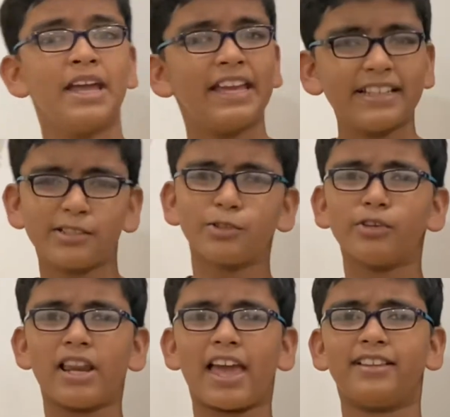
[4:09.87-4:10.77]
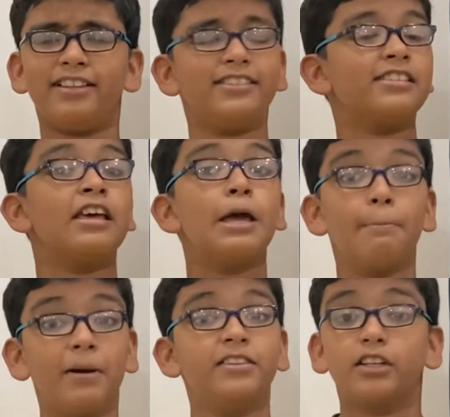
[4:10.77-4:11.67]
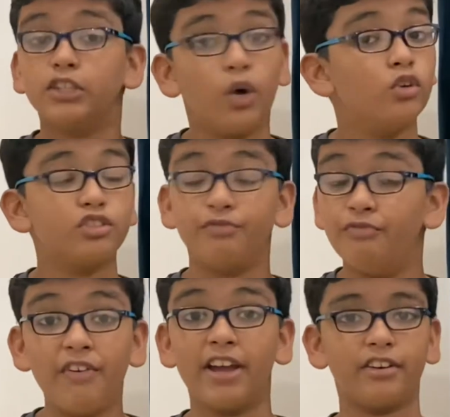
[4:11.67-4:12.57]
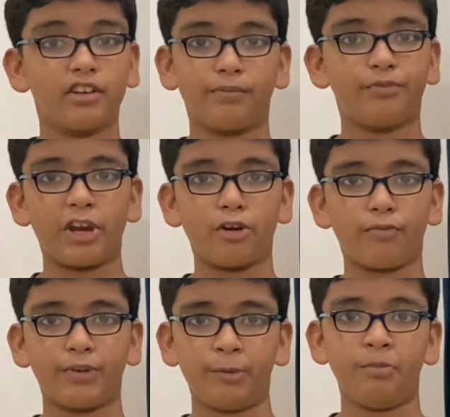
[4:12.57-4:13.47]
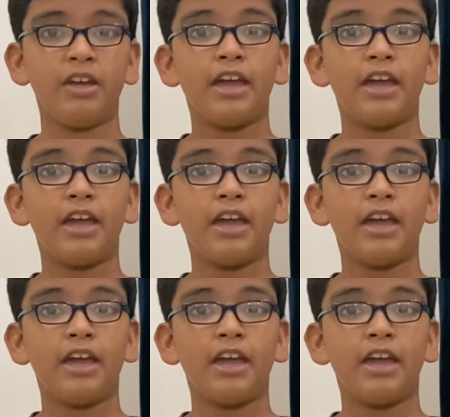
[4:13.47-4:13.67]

He stood like this, but the crows weren't afraid of him.